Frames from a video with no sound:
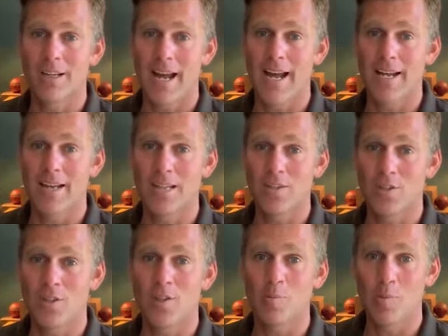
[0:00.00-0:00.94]
that in
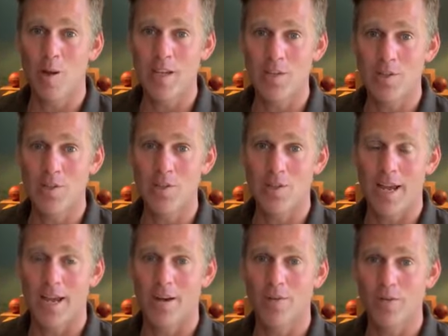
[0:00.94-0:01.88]
certain places,
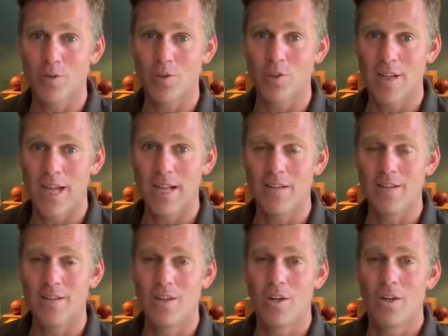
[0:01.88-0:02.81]
how I force
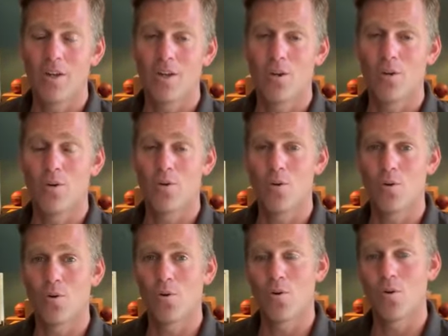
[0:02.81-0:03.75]
landed
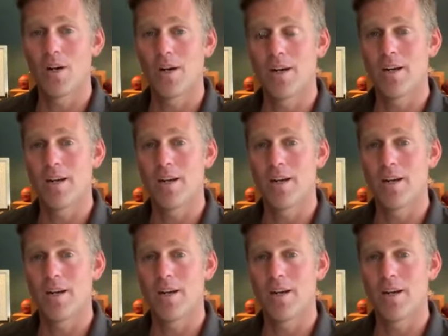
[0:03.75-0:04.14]
or,